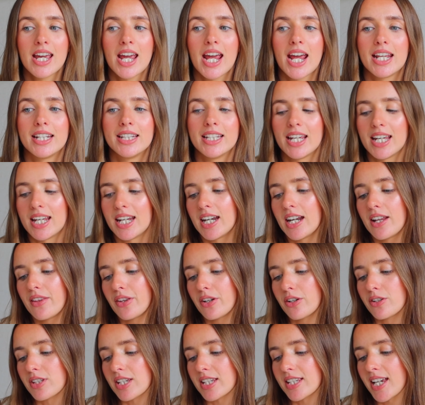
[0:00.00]
And then
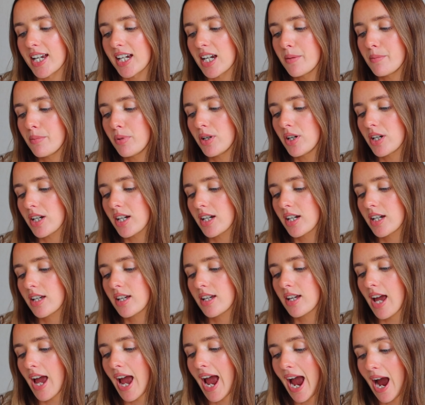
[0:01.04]
there's a second book
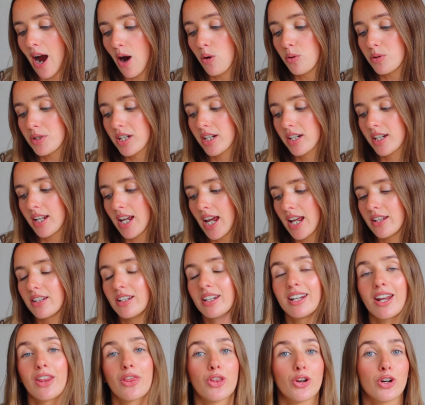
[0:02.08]
out, and
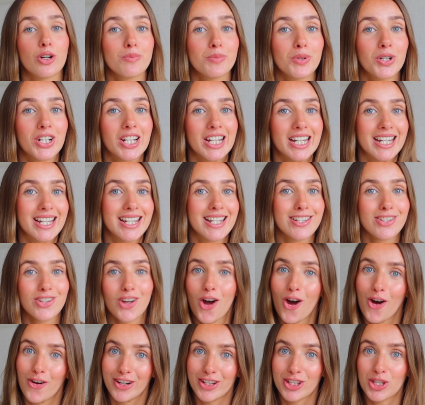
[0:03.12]
then the third book is
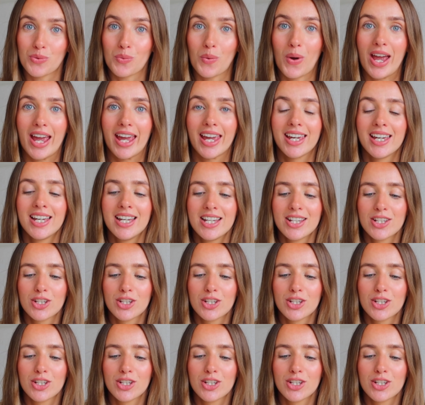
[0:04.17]
on its way.